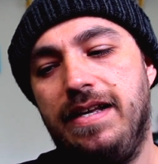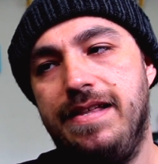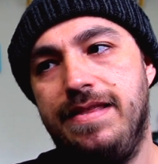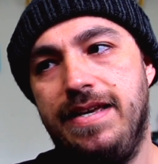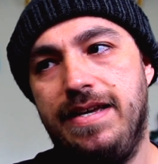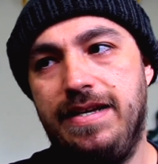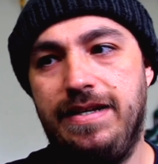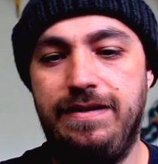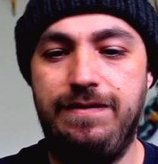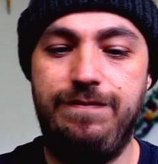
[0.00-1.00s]

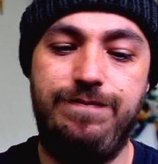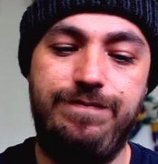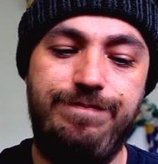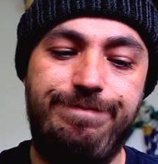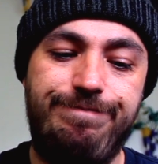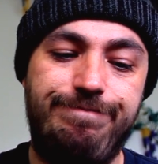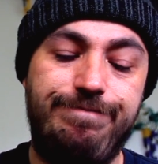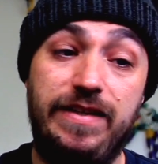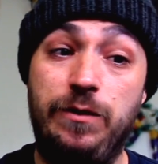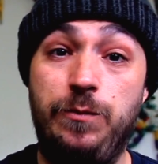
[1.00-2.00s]
Then,
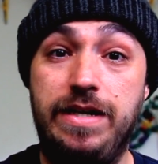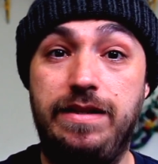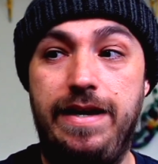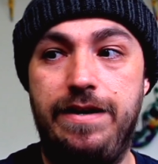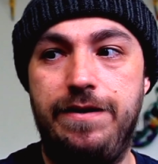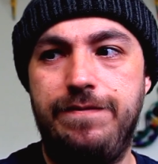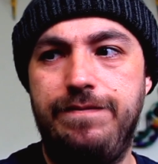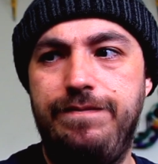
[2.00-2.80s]
a week later,